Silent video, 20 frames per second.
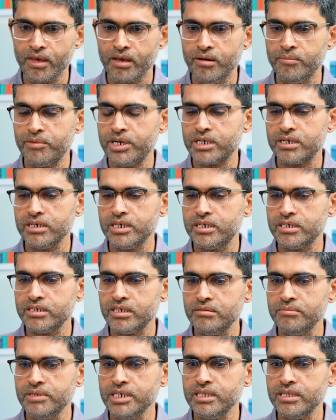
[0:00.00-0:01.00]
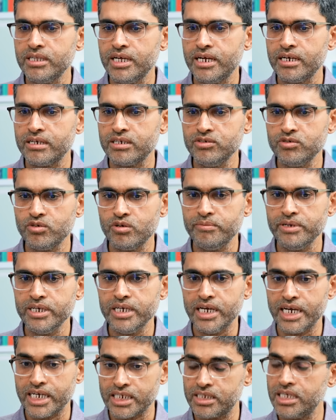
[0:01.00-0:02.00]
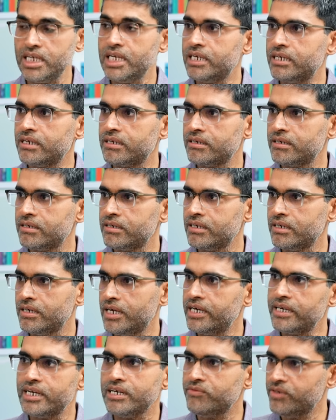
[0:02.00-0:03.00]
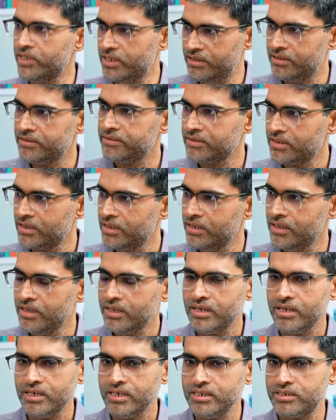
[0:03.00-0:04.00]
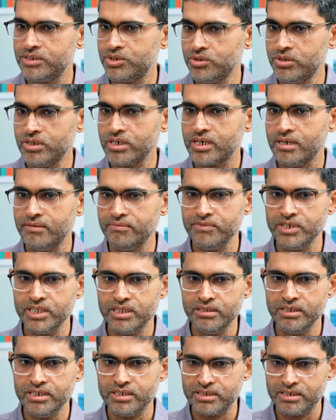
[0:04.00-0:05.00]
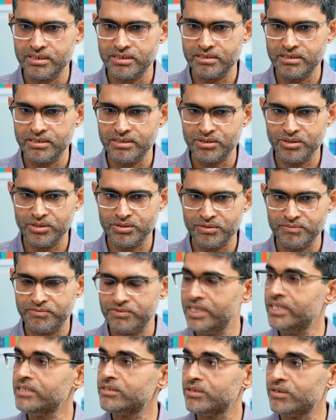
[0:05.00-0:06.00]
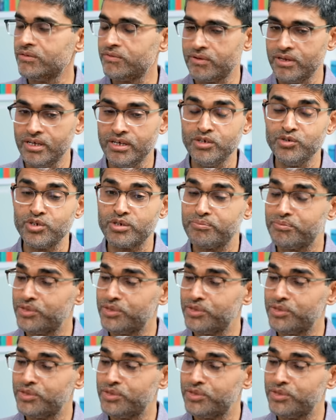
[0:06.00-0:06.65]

but it doesn't mean that you'll be excellent at day one. Yeah. It shouldn't come with this sort of sense of you're